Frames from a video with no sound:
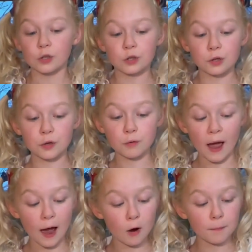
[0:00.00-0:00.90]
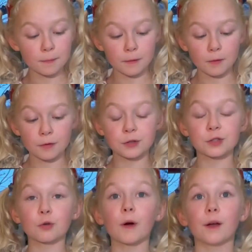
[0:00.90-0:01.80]
to help
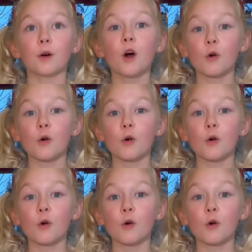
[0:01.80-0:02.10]
soil